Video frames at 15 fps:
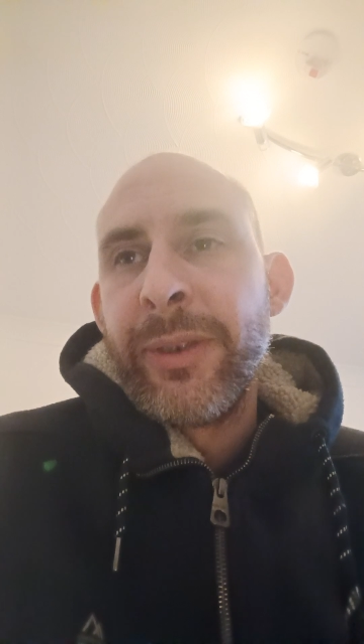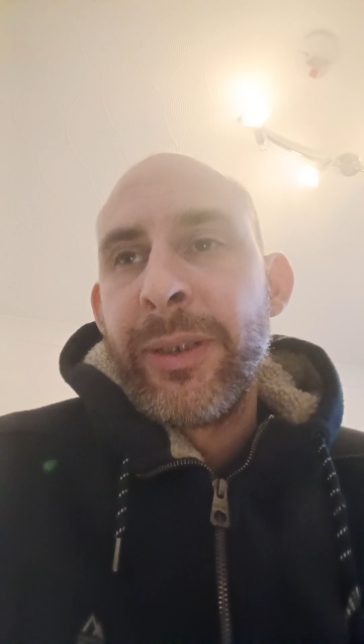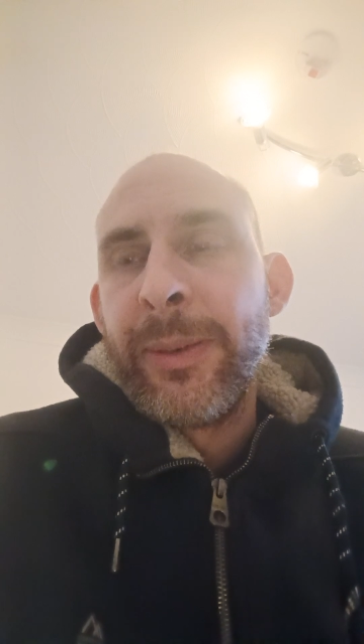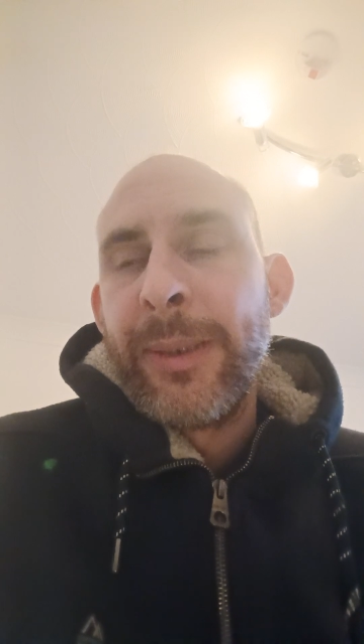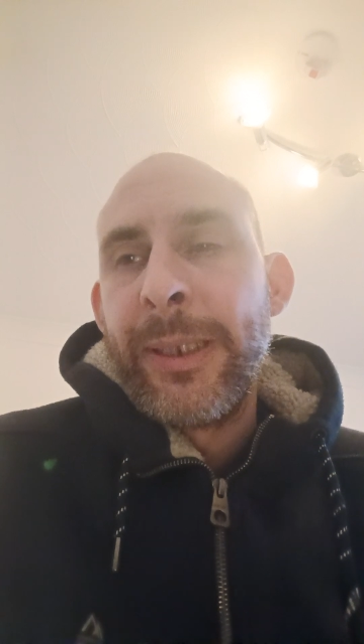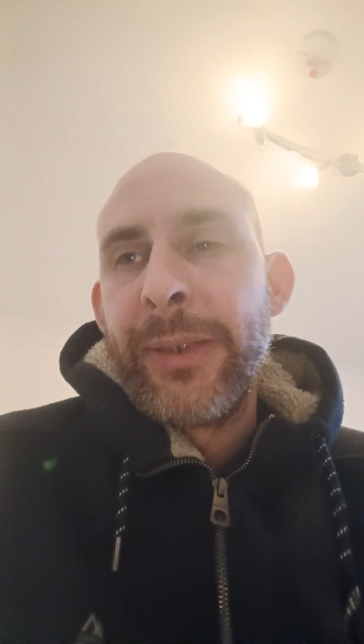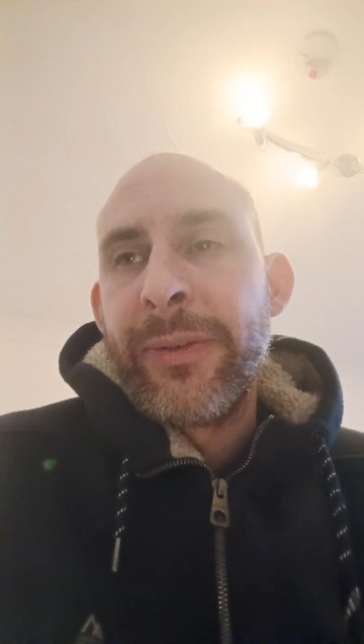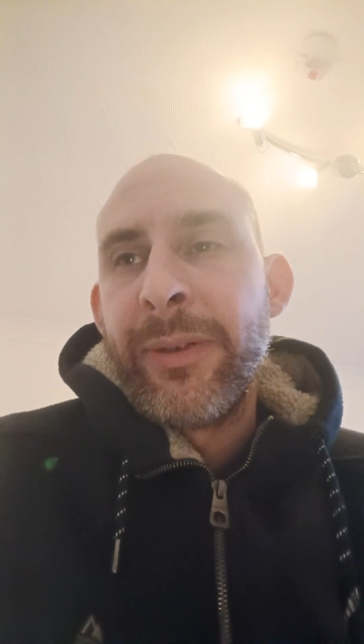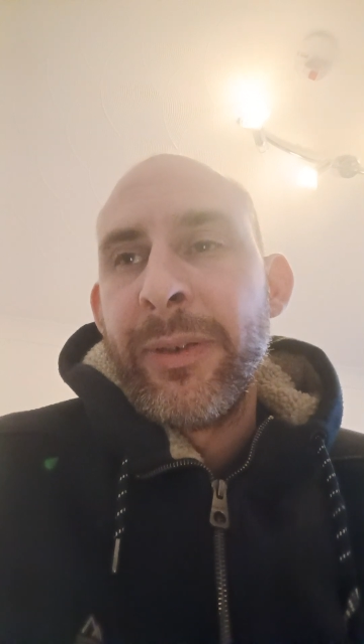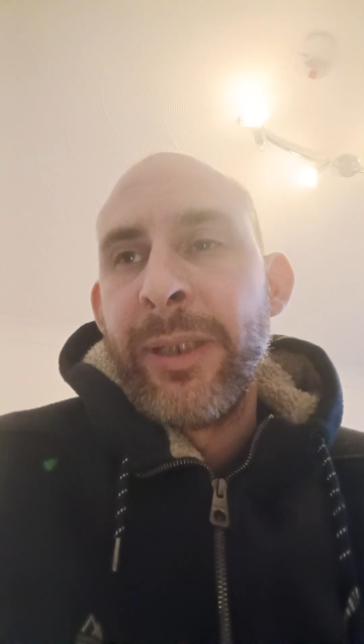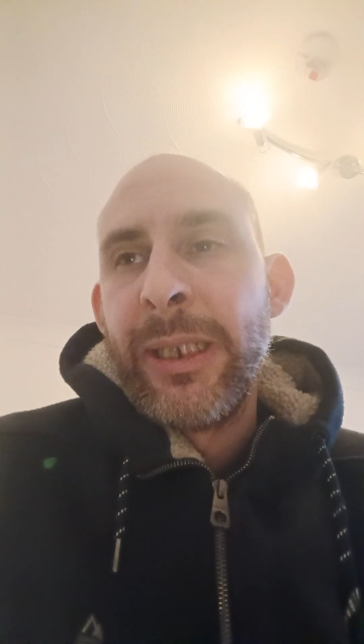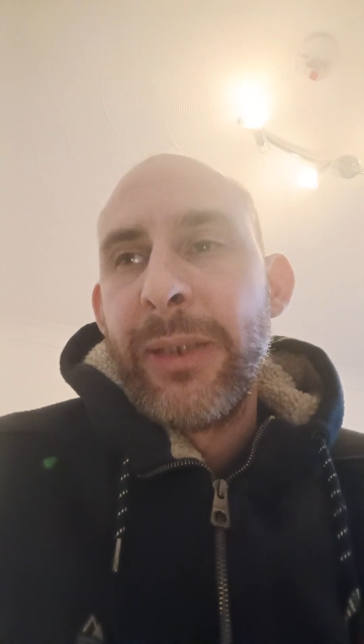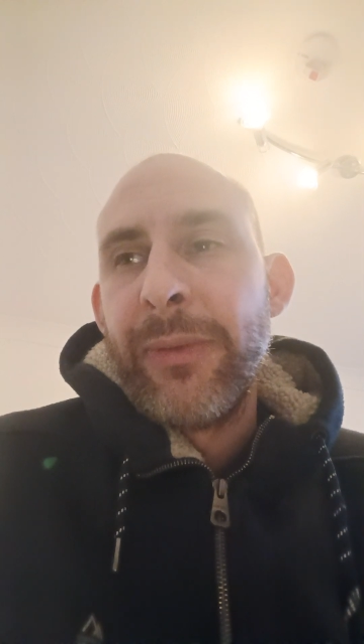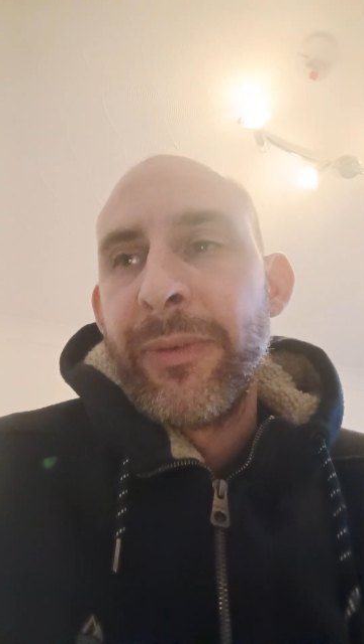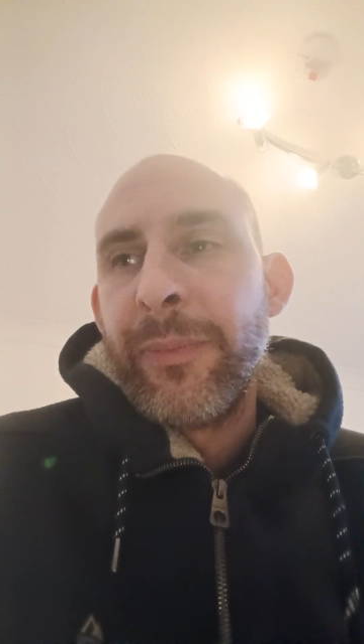go out
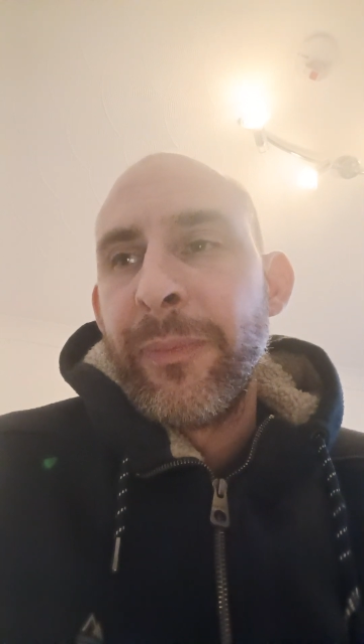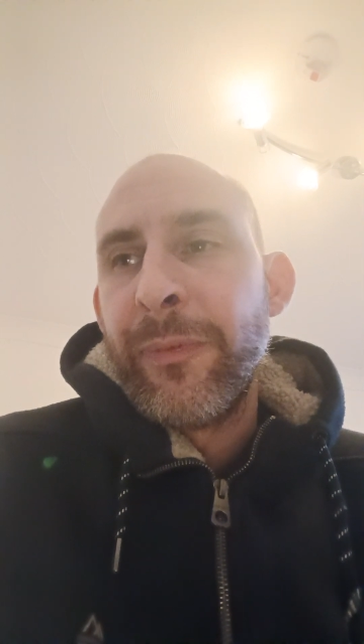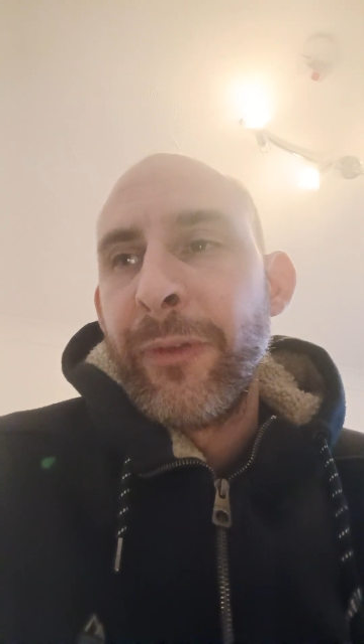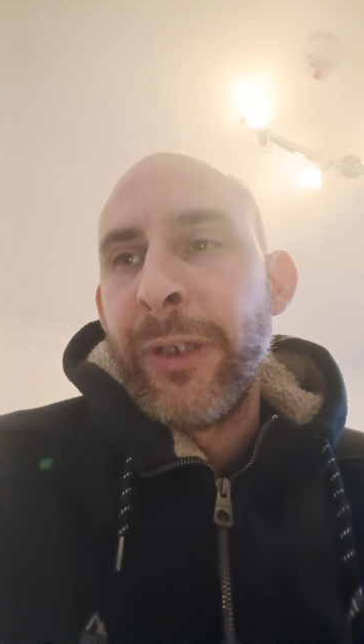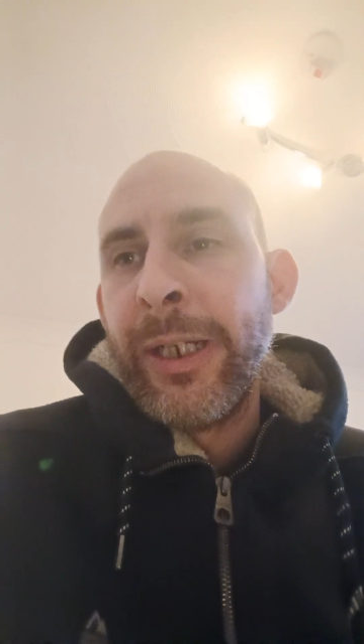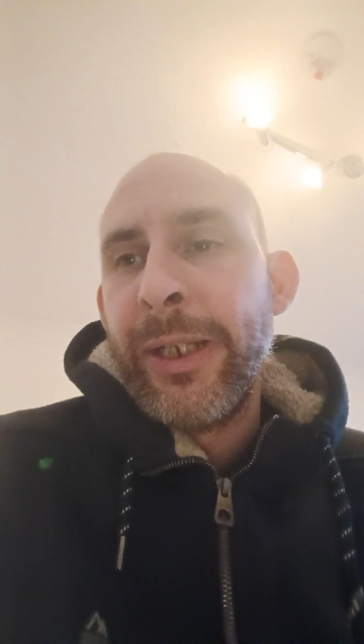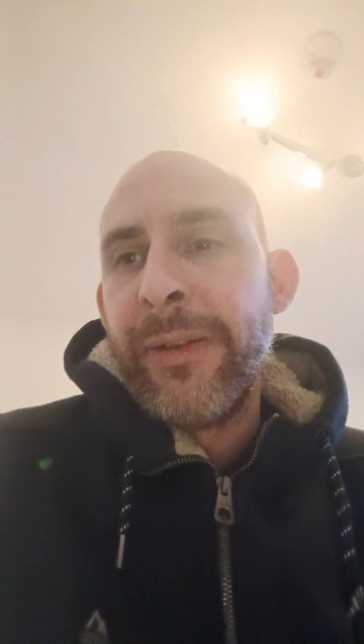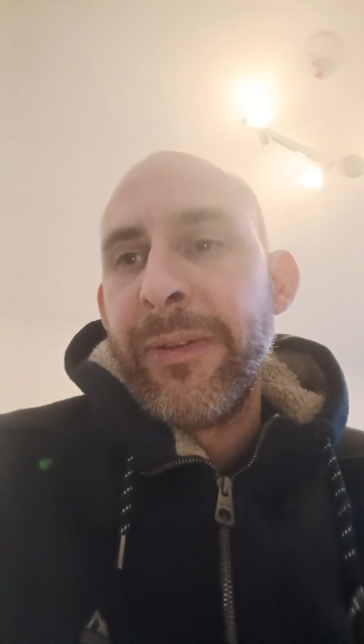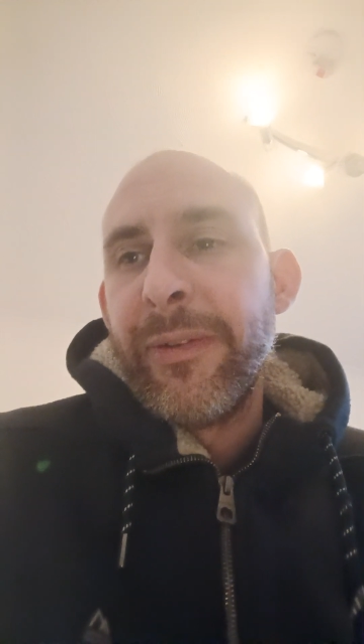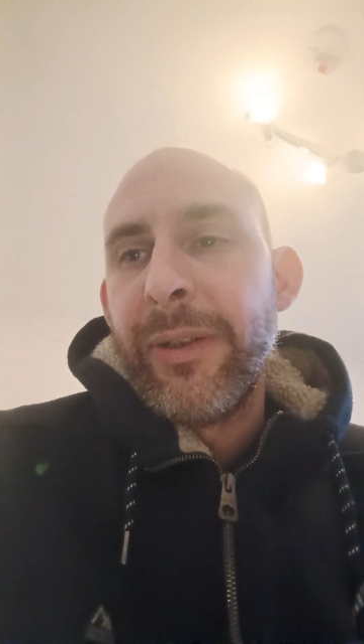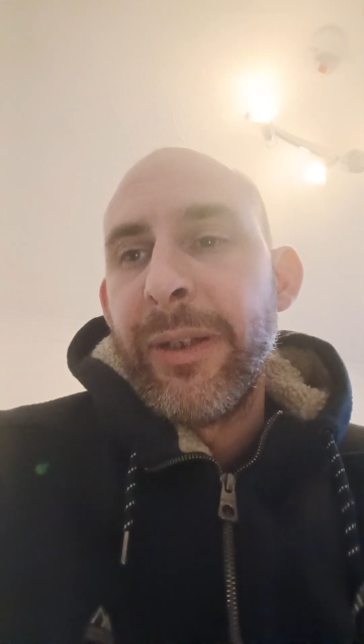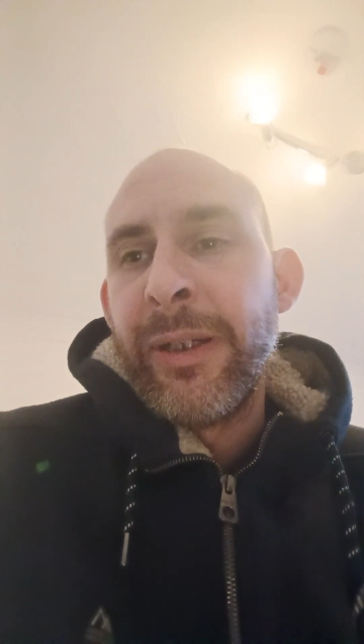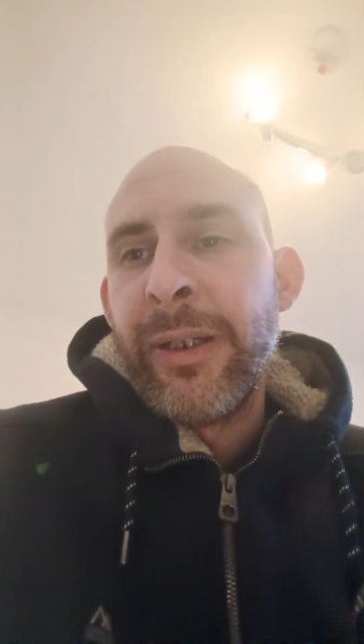tonight with some friends.